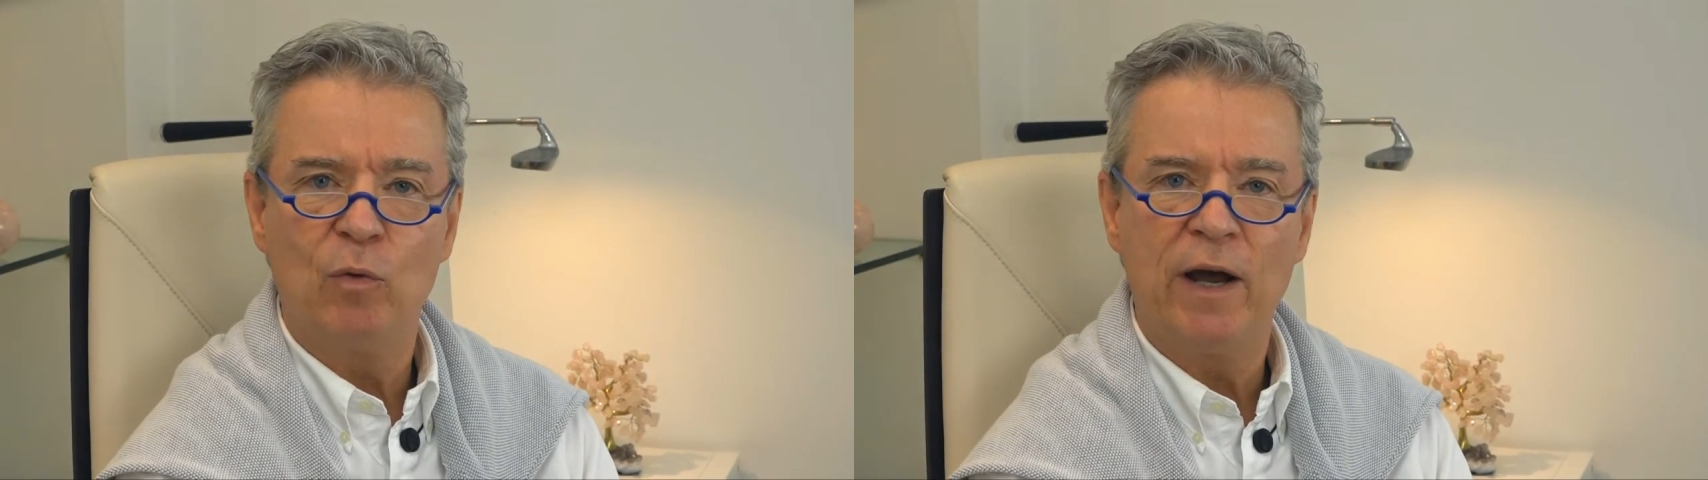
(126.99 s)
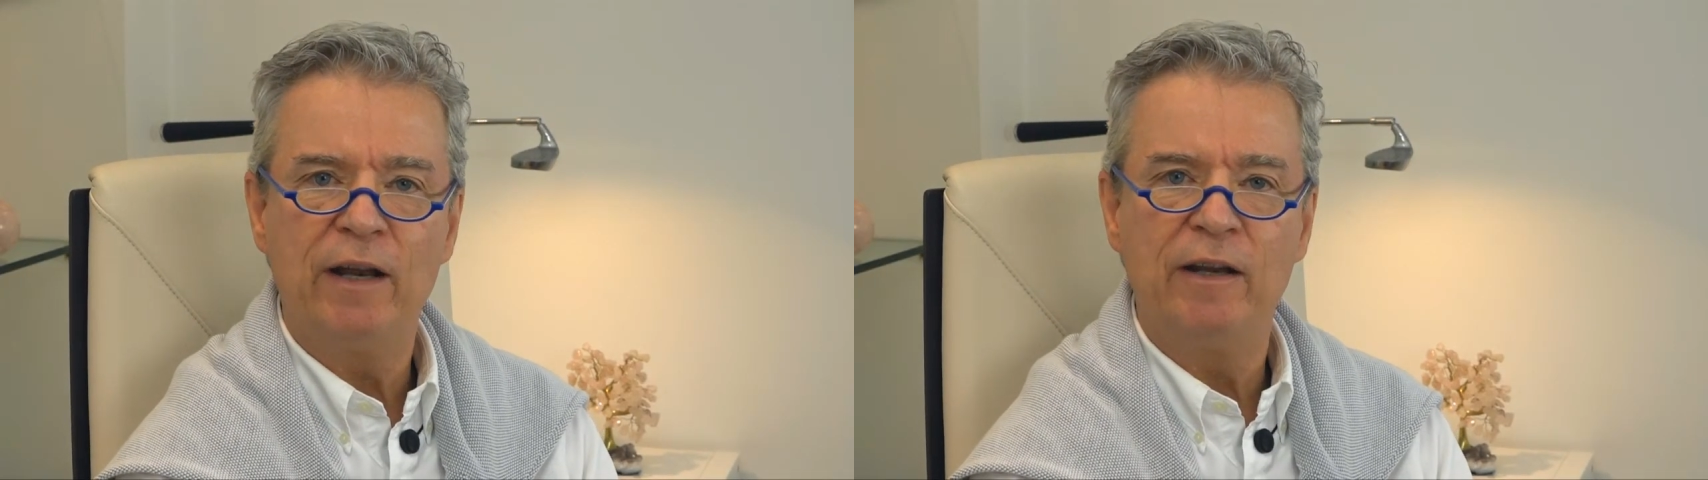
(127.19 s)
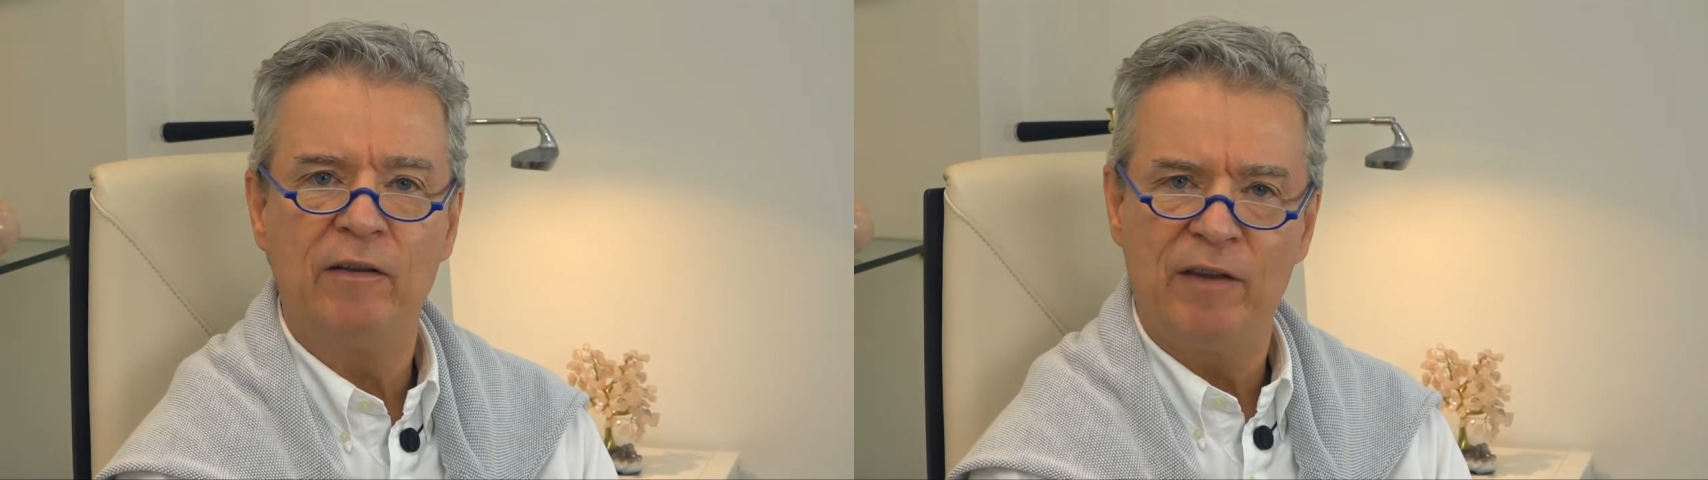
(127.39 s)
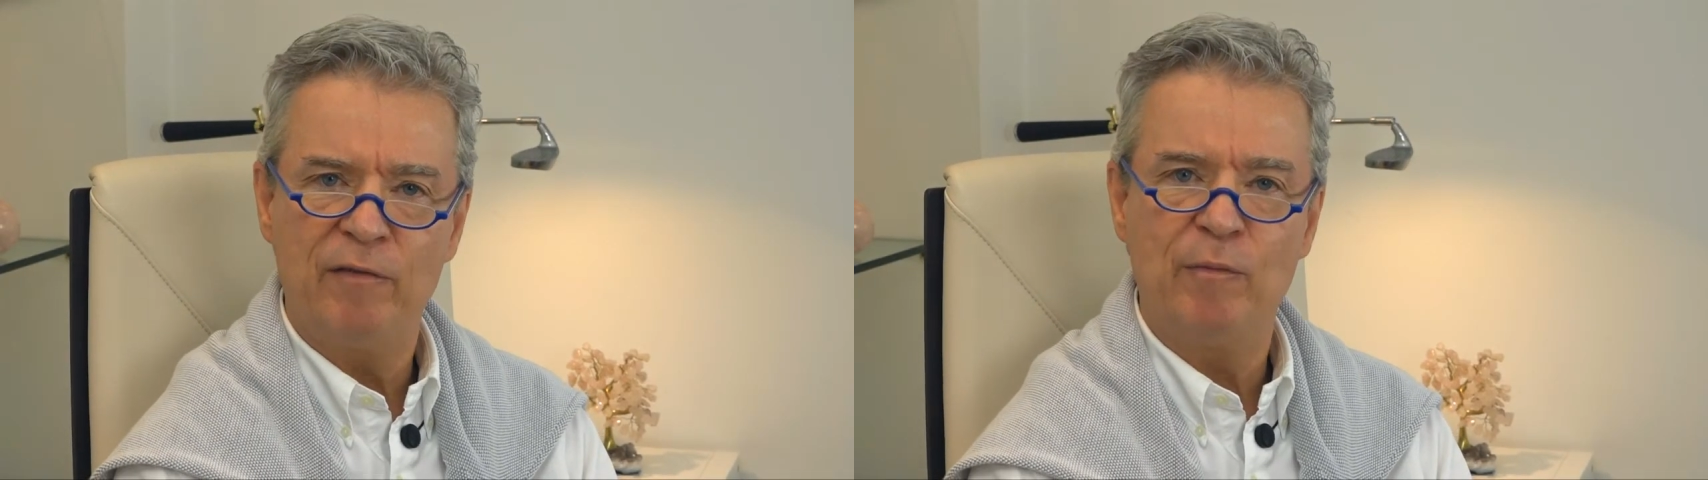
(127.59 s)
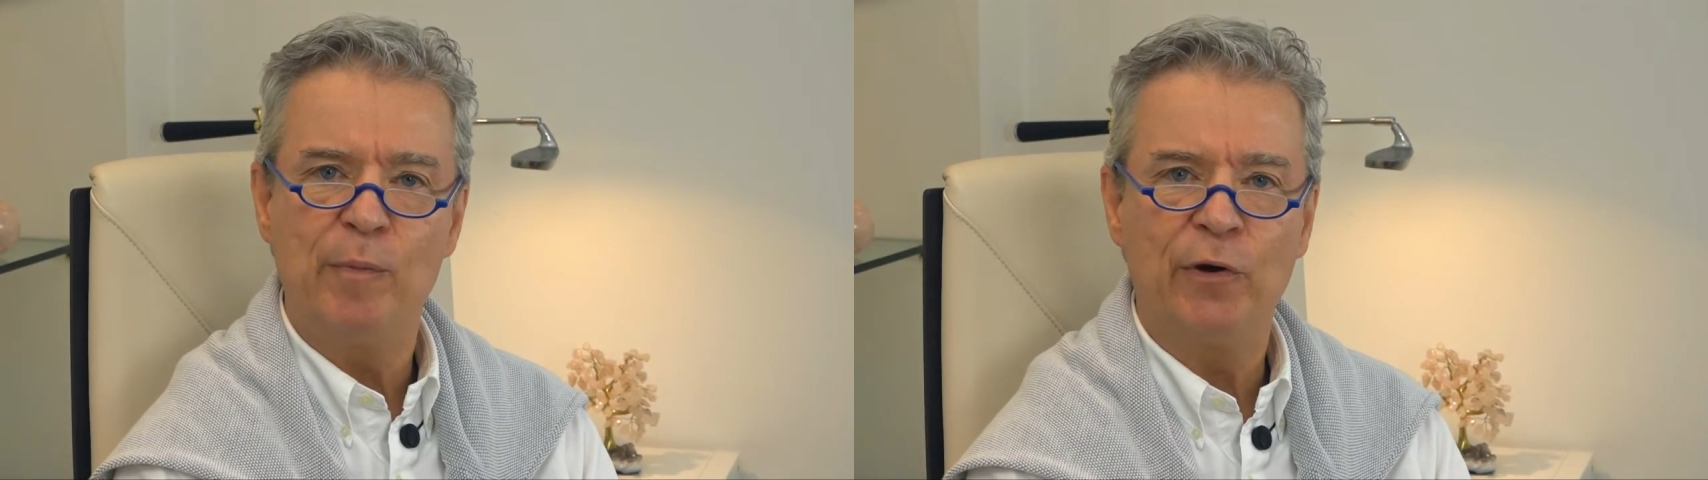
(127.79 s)
1 in
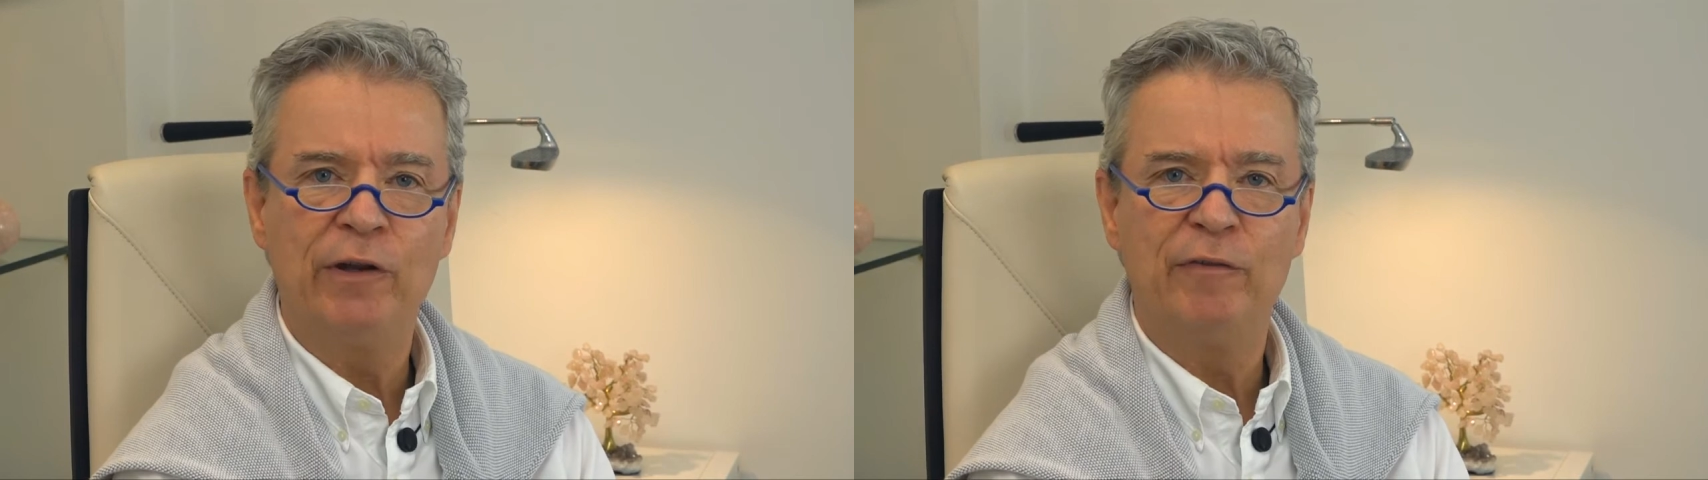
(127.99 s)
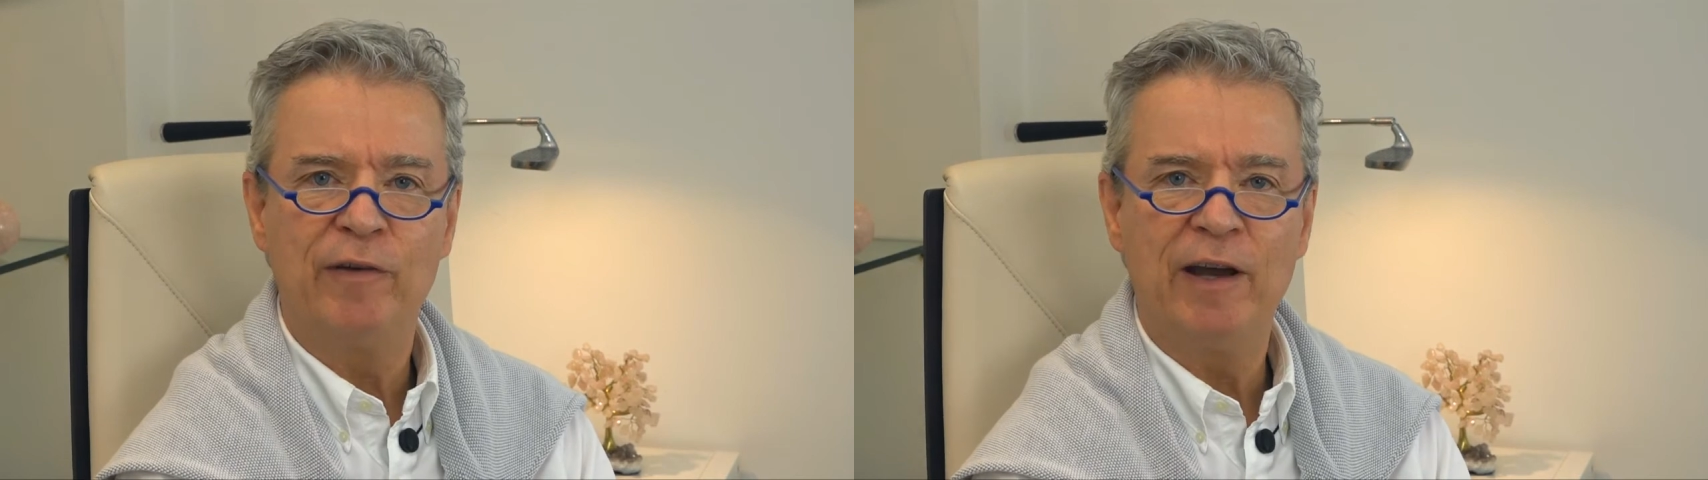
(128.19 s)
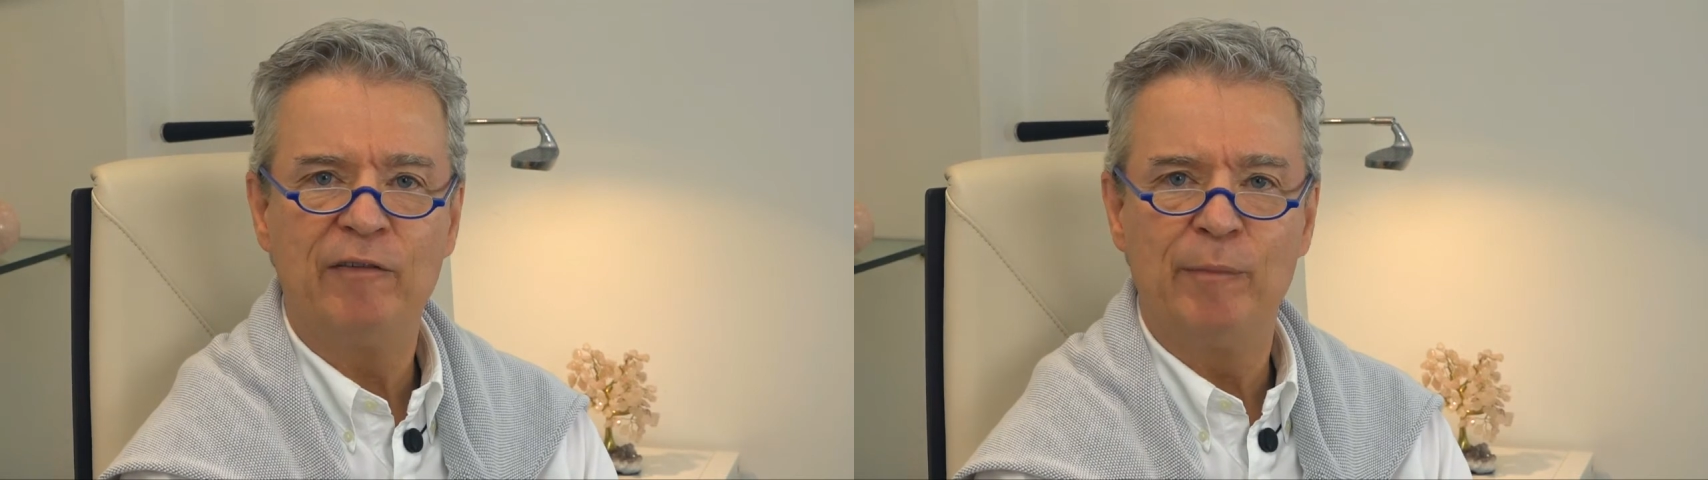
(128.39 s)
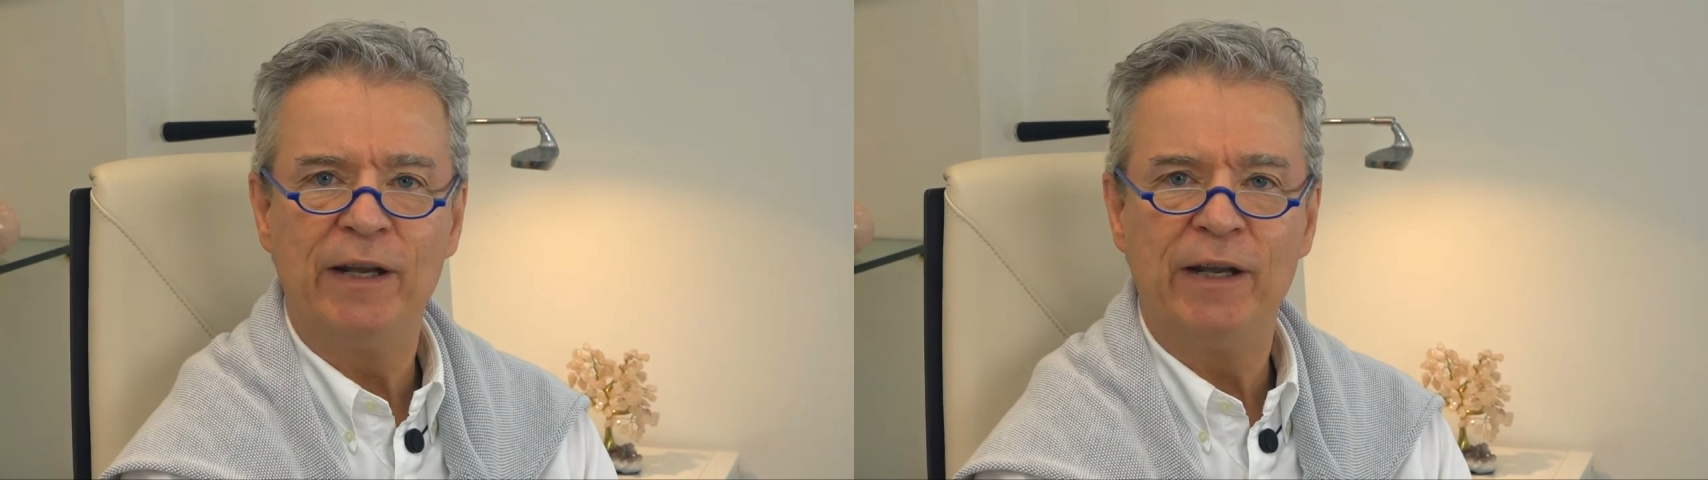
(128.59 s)
7.5